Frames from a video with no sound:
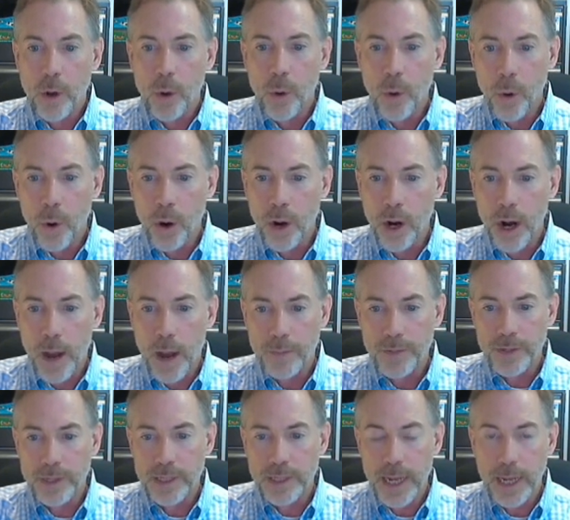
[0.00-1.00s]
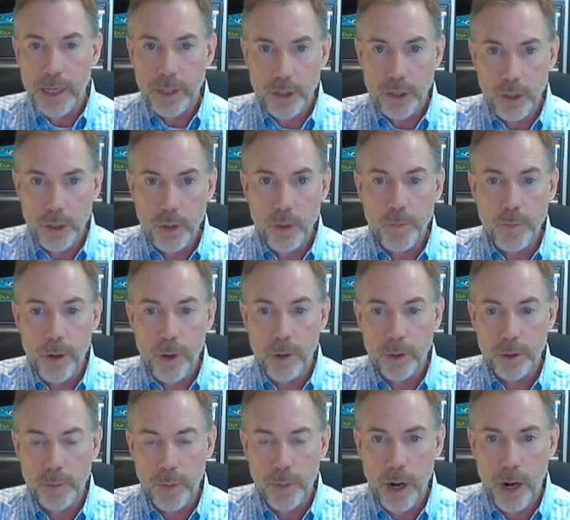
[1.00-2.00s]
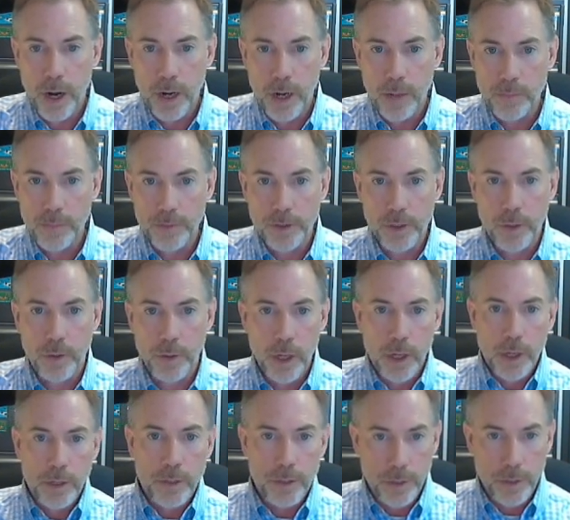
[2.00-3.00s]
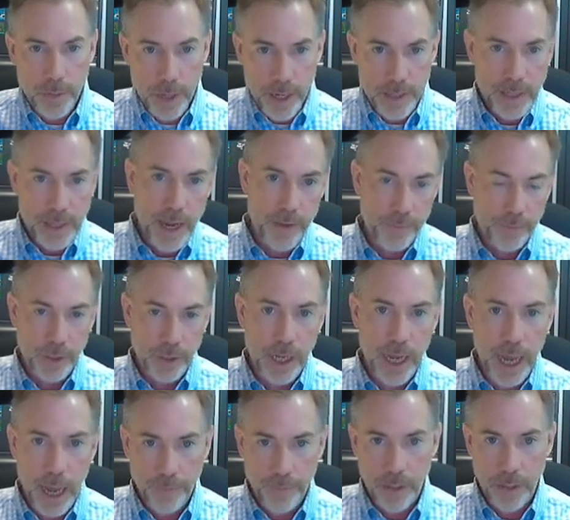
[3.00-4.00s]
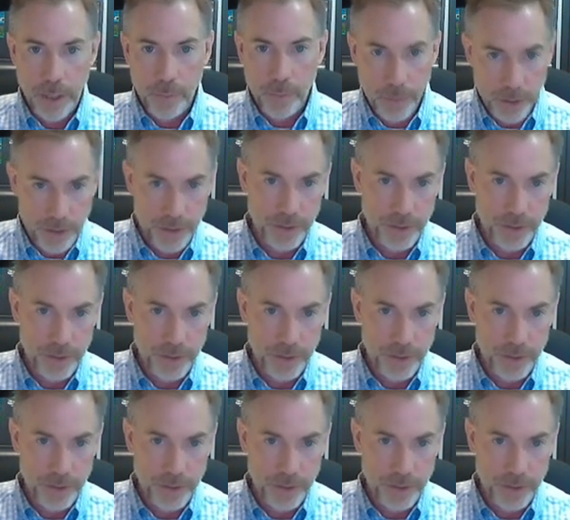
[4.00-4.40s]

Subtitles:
or up to day 2 postpartum, so 2 days after calving, but